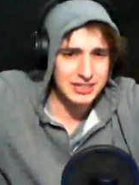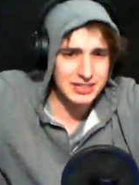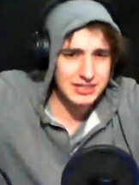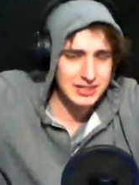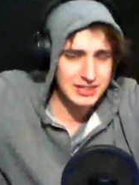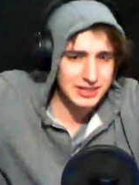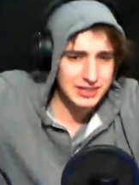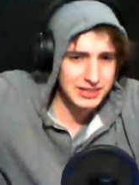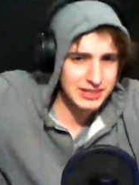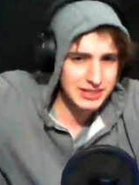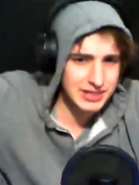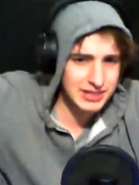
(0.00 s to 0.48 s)

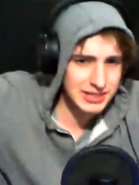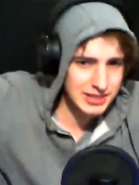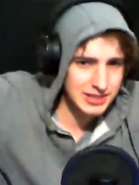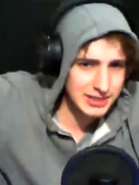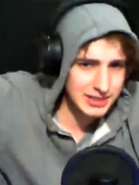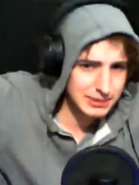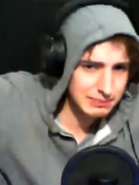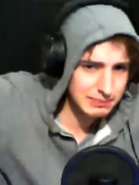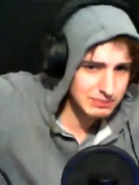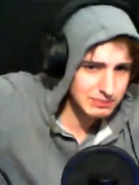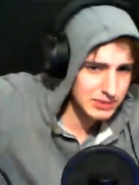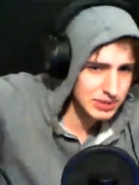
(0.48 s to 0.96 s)

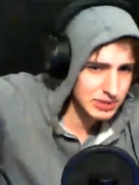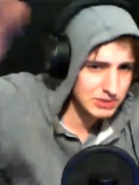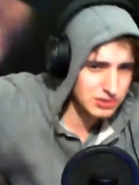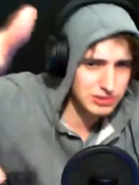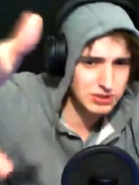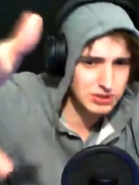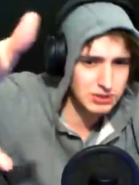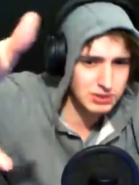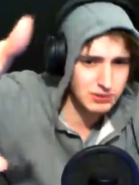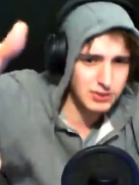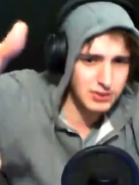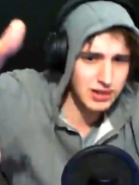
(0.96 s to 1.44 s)

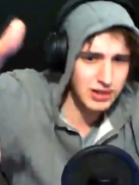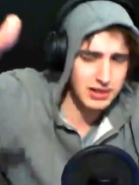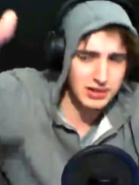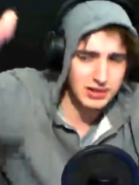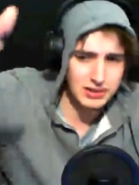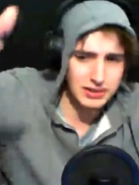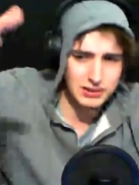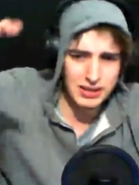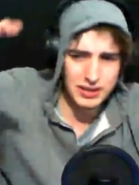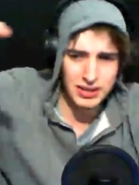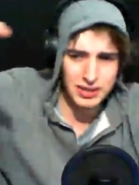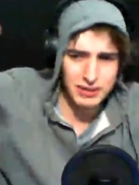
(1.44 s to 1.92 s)
YouTube, where
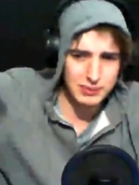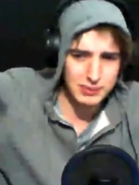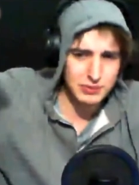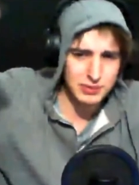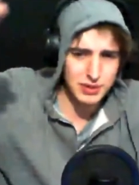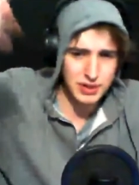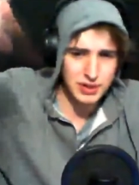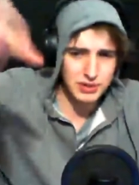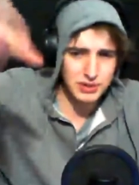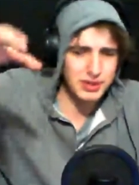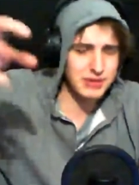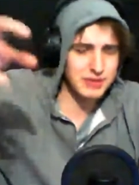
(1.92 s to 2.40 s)
I'm
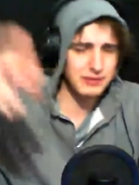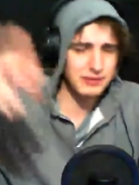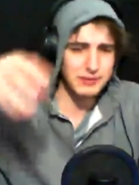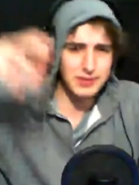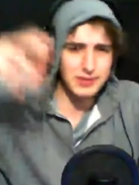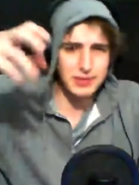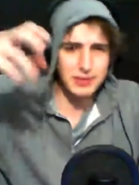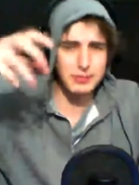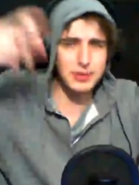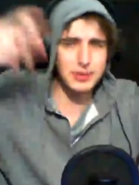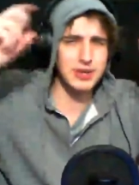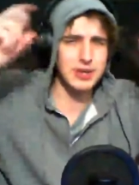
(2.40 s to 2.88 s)
recording
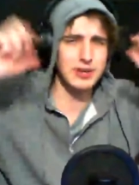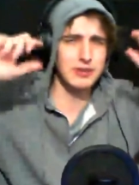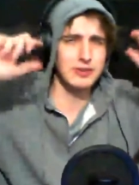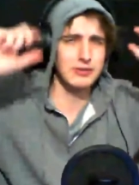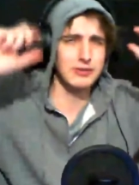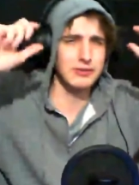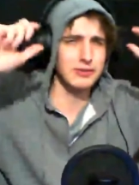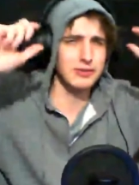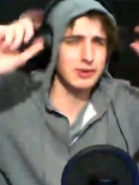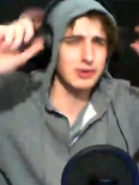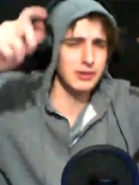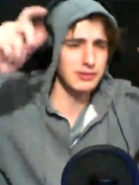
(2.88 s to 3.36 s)
the video
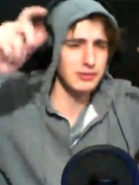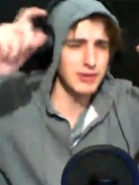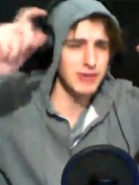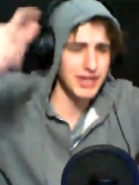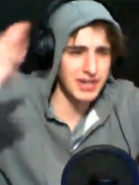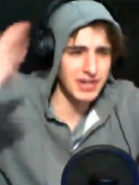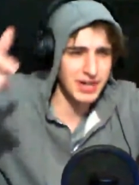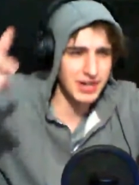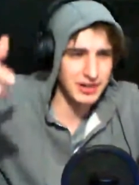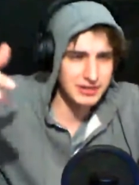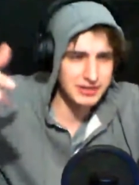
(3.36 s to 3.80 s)
for right now.